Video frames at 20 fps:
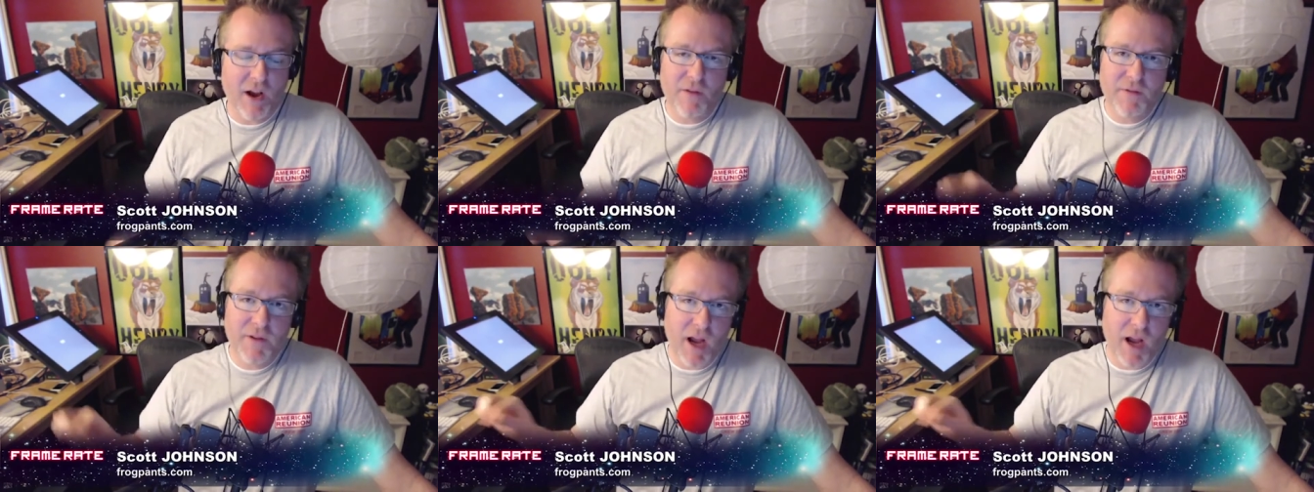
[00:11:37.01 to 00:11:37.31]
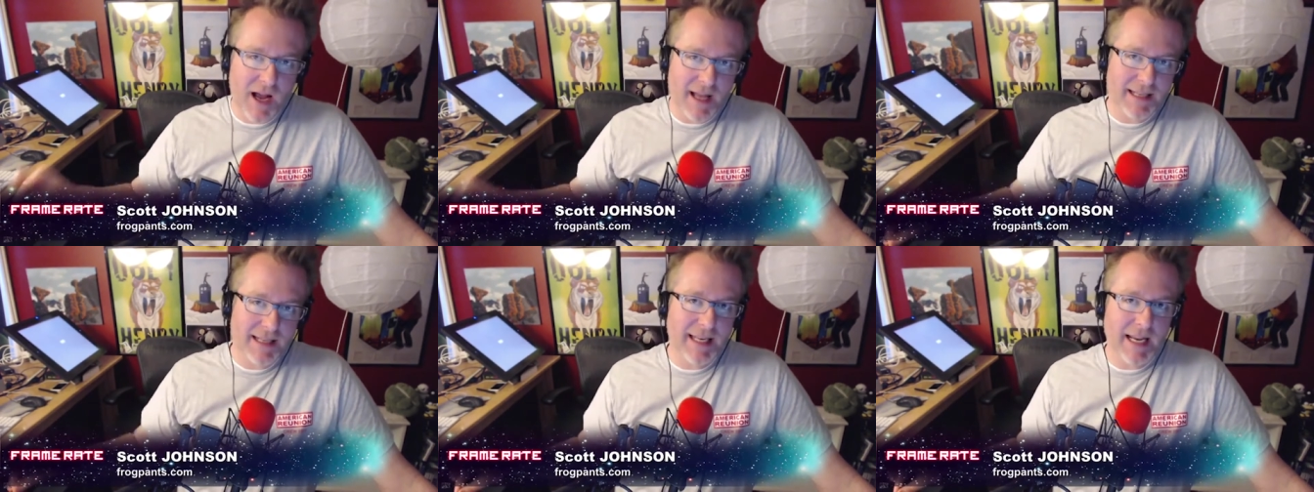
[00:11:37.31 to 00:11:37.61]
of
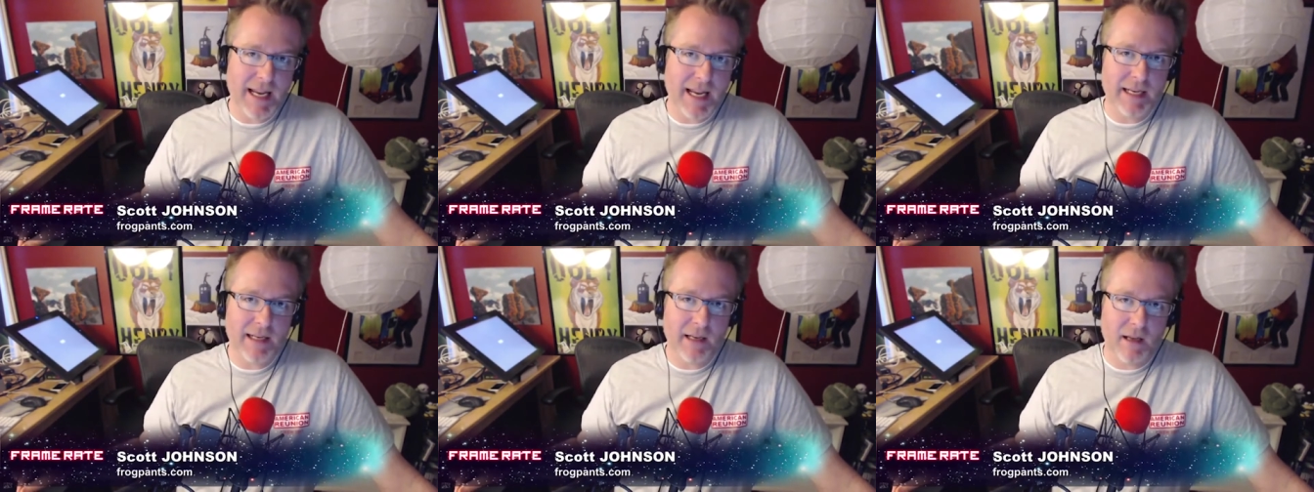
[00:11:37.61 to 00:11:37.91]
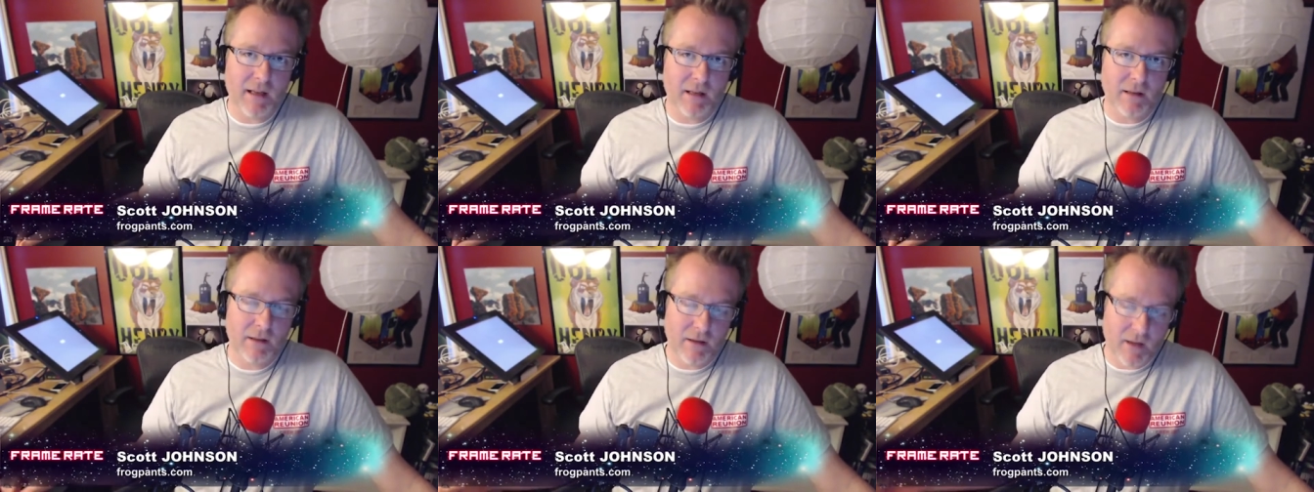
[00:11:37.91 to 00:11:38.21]

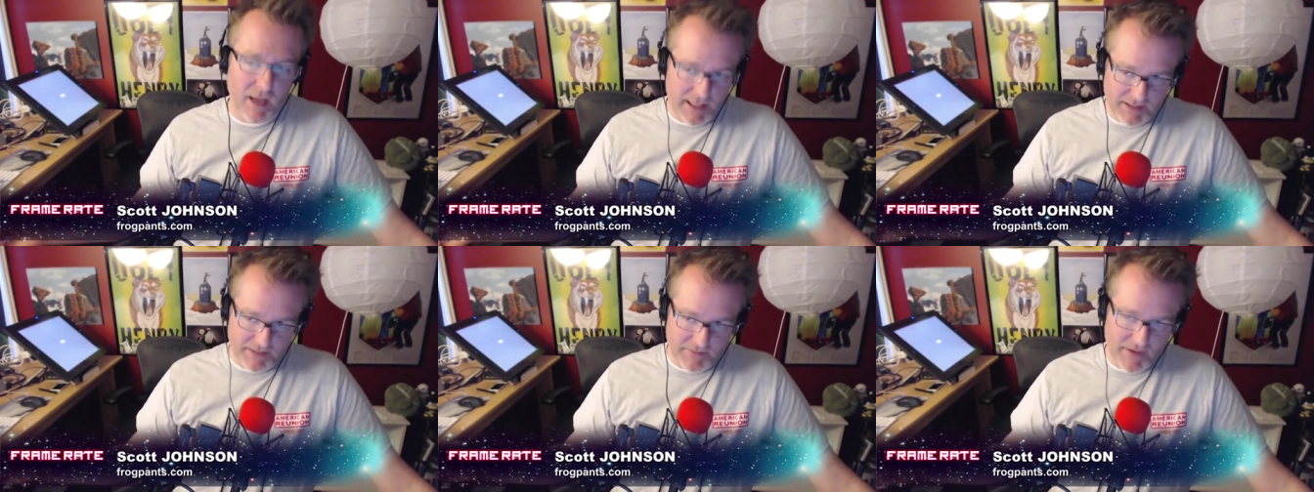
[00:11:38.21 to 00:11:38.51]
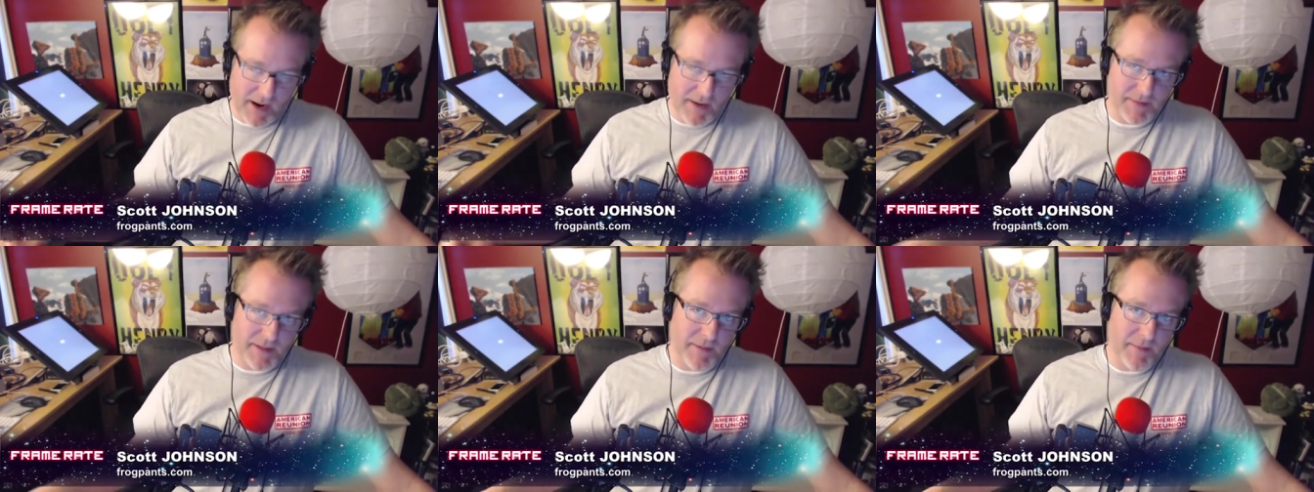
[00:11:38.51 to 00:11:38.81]
content lots
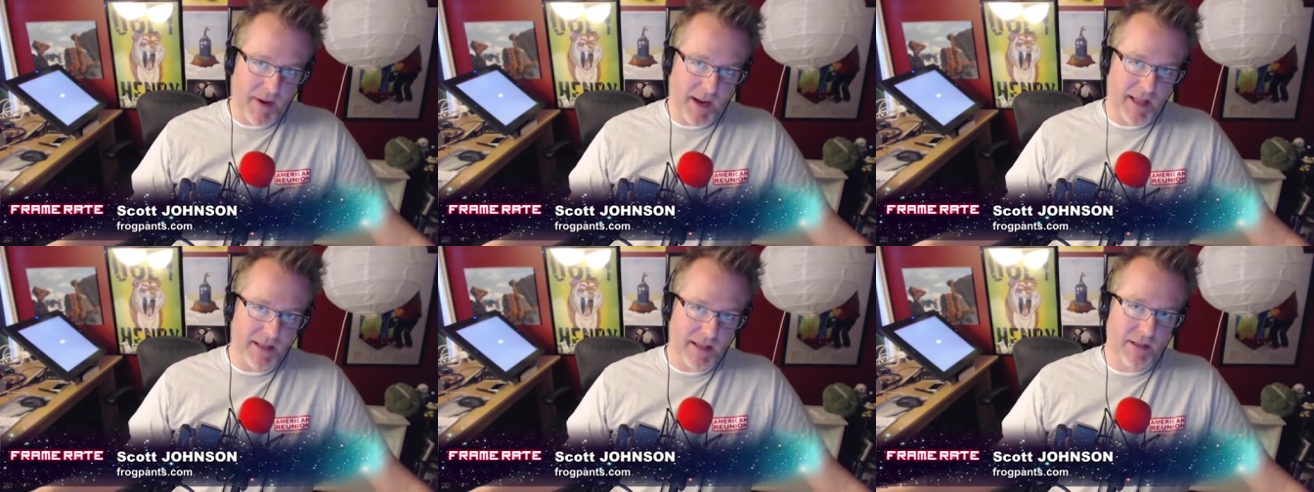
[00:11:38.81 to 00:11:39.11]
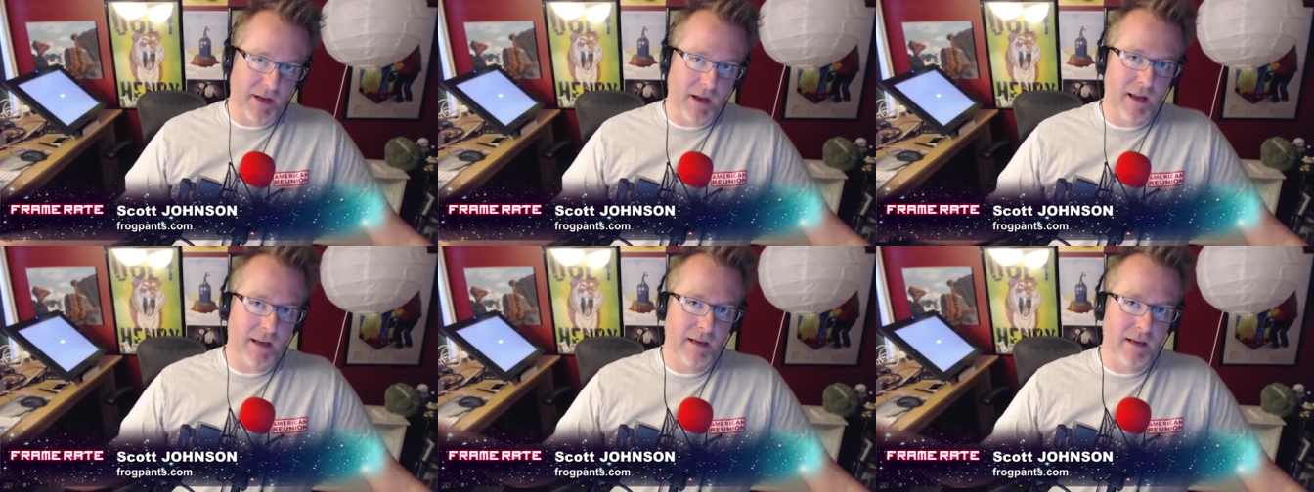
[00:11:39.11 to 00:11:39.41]
of times
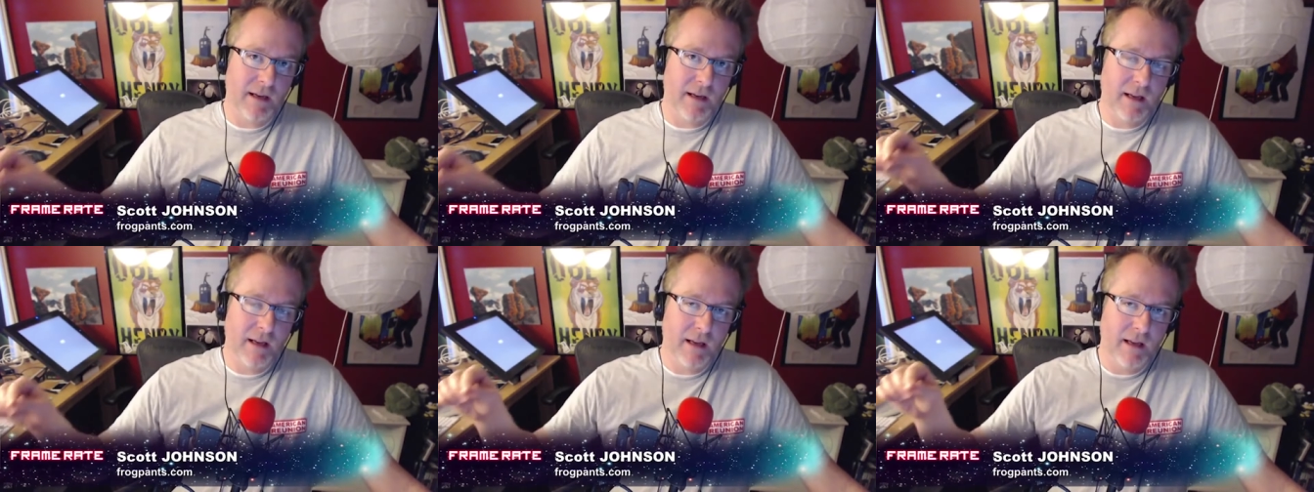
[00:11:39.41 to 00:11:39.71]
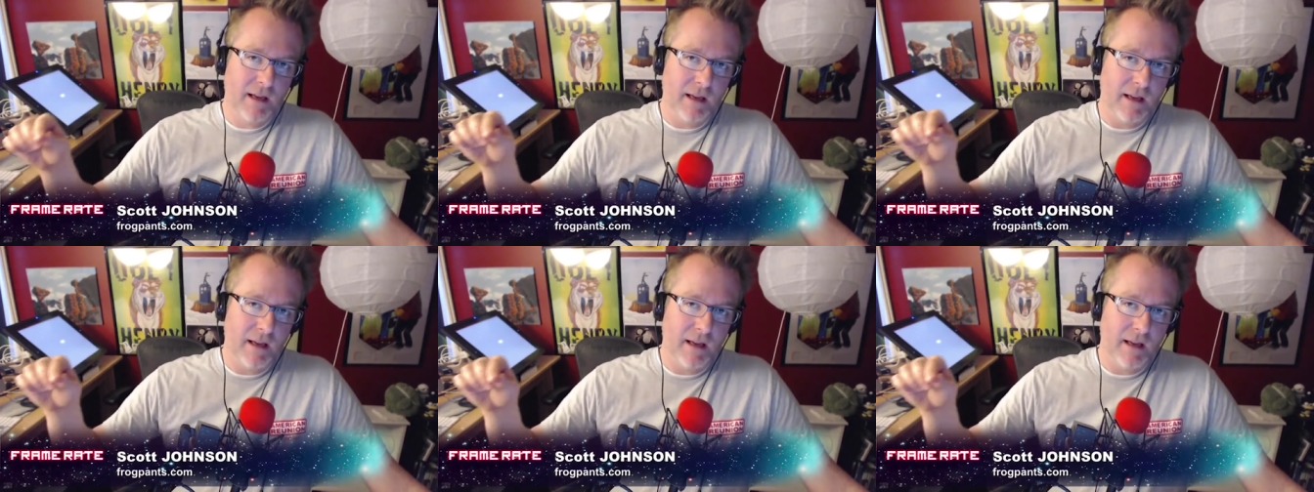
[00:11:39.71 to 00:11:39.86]
depends on